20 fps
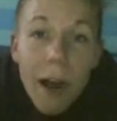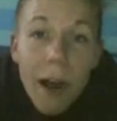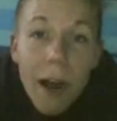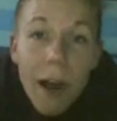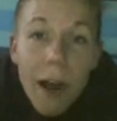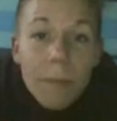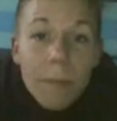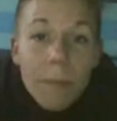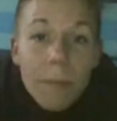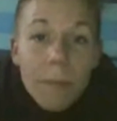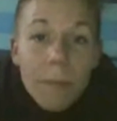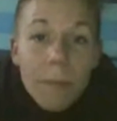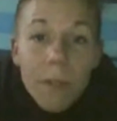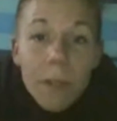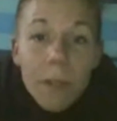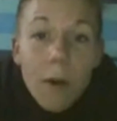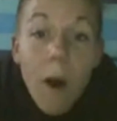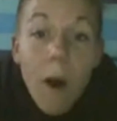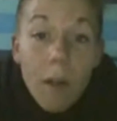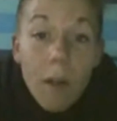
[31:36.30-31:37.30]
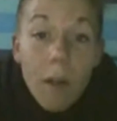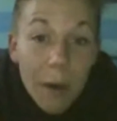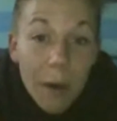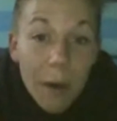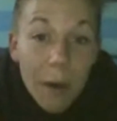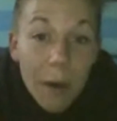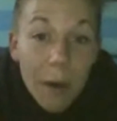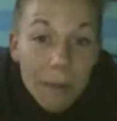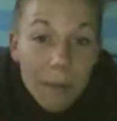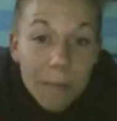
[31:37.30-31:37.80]

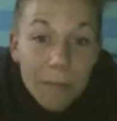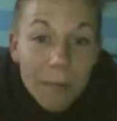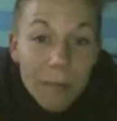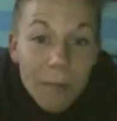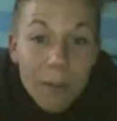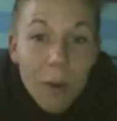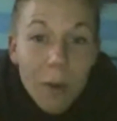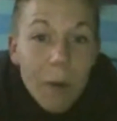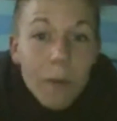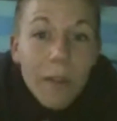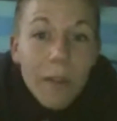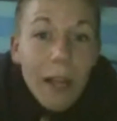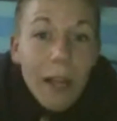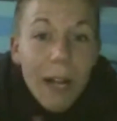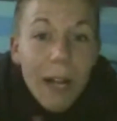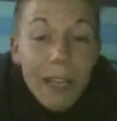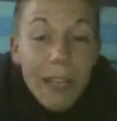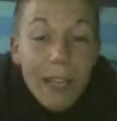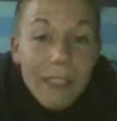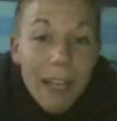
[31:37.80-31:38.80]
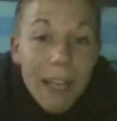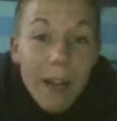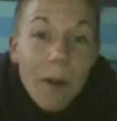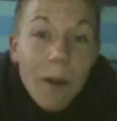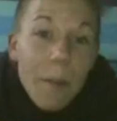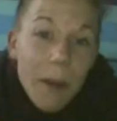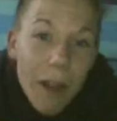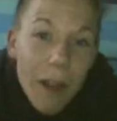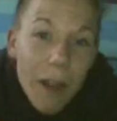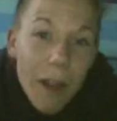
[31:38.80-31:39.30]
of that. That's network marketing.
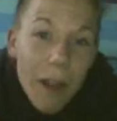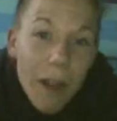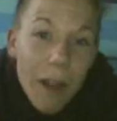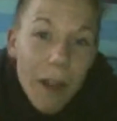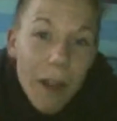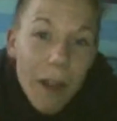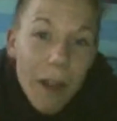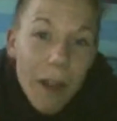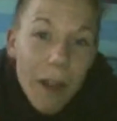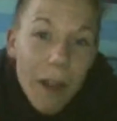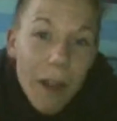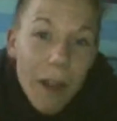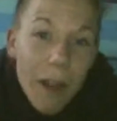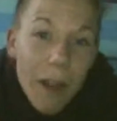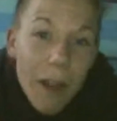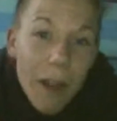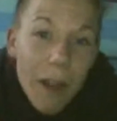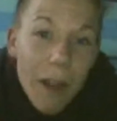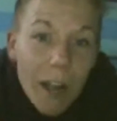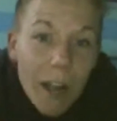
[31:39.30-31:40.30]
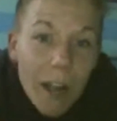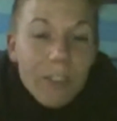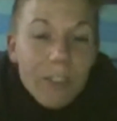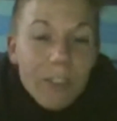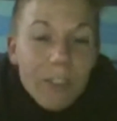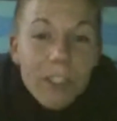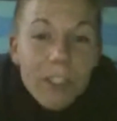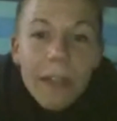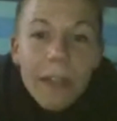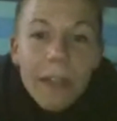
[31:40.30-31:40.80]
So, like, I can say, oh my
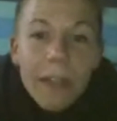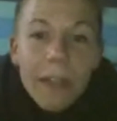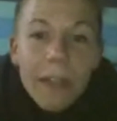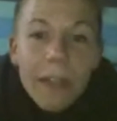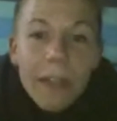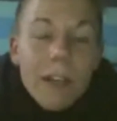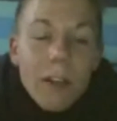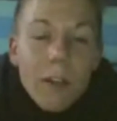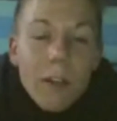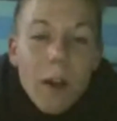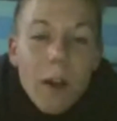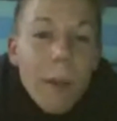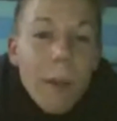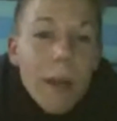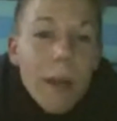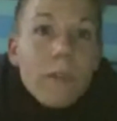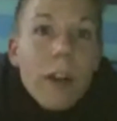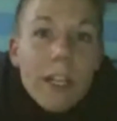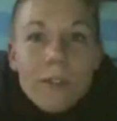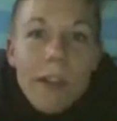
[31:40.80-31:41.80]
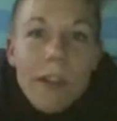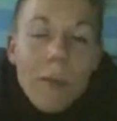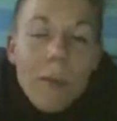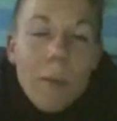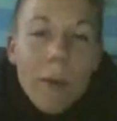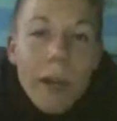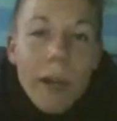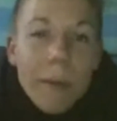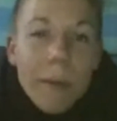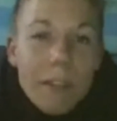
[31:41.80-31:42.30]
gosh, like I just got the running
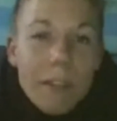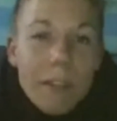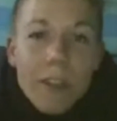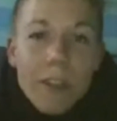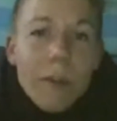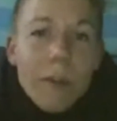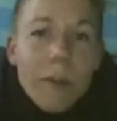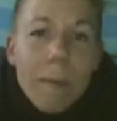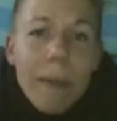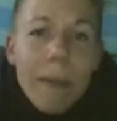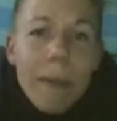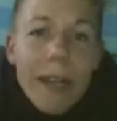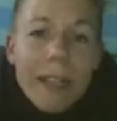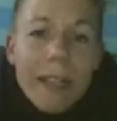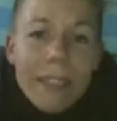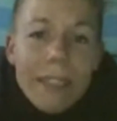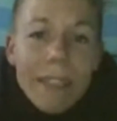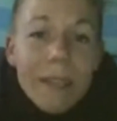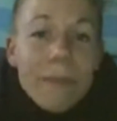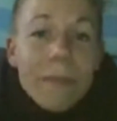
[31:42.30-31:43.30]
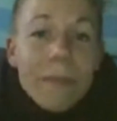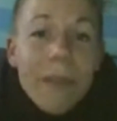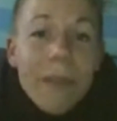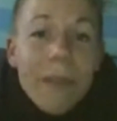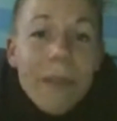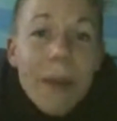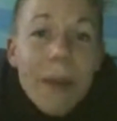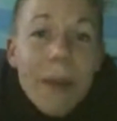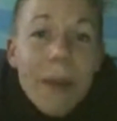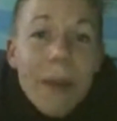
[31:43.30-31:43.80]
shoes I've been wearing at the gym. They're
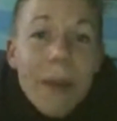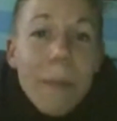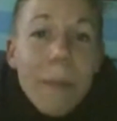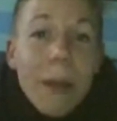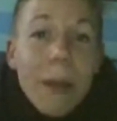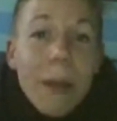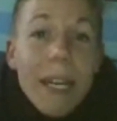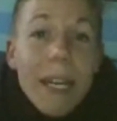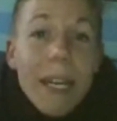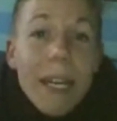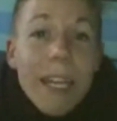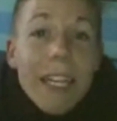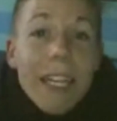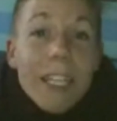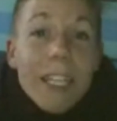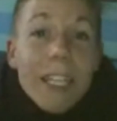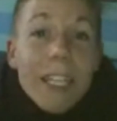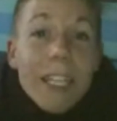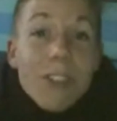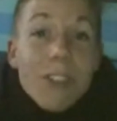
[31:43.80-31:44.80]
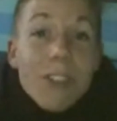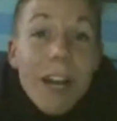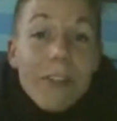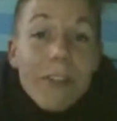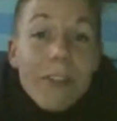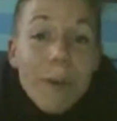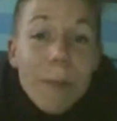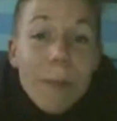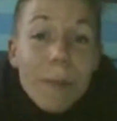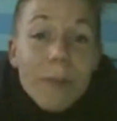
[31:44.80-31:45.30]
amazing. Am I going to get a
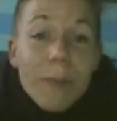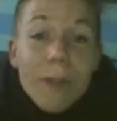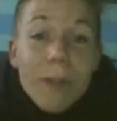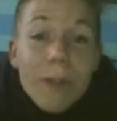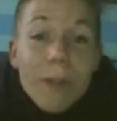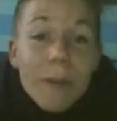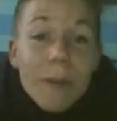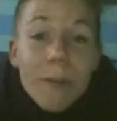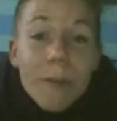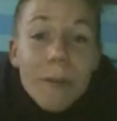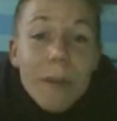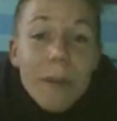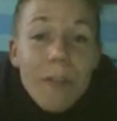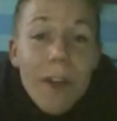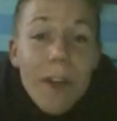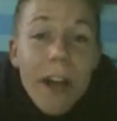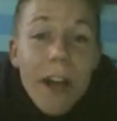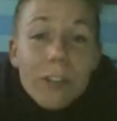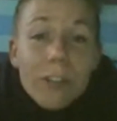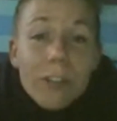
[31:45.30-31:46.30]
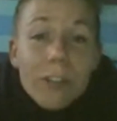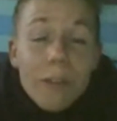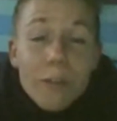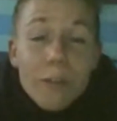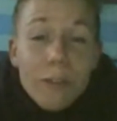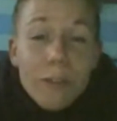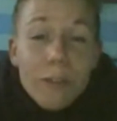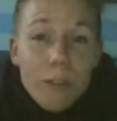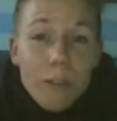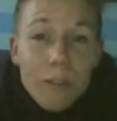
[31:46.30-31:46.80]
check from the manufacturer of
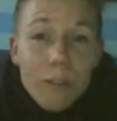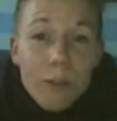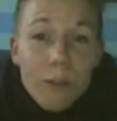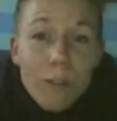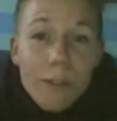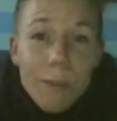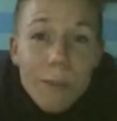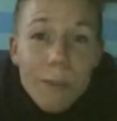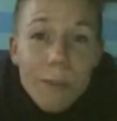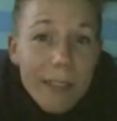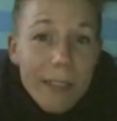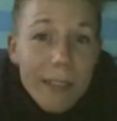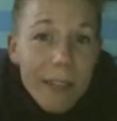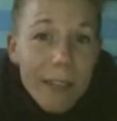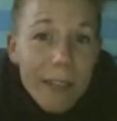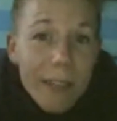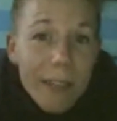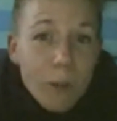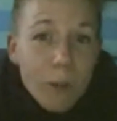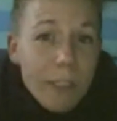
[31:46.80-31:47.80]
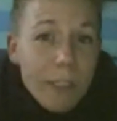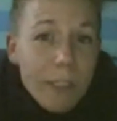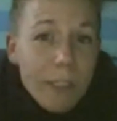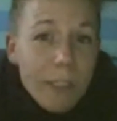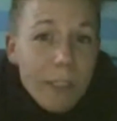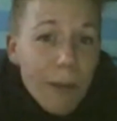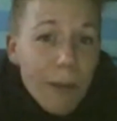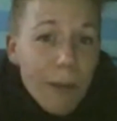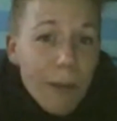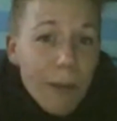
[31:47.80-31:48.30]
those shoes because I told
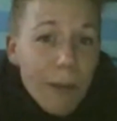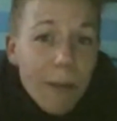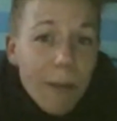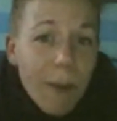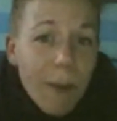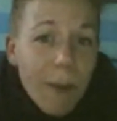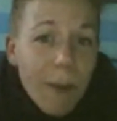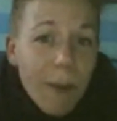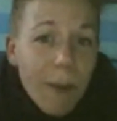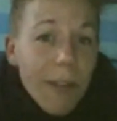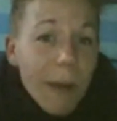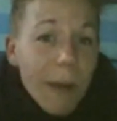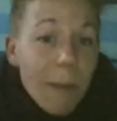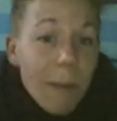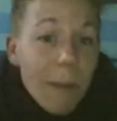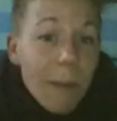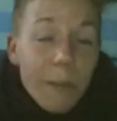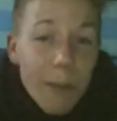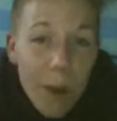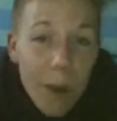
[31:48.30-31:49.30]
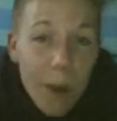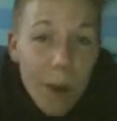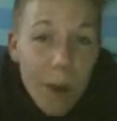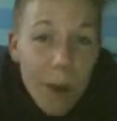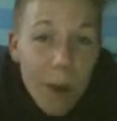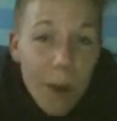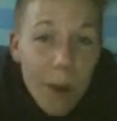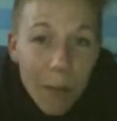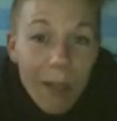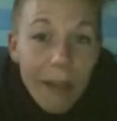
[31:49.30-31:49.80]
somebody about them?
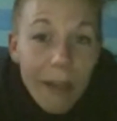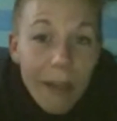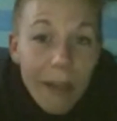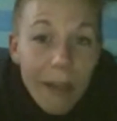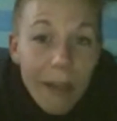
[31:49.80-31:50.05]
No.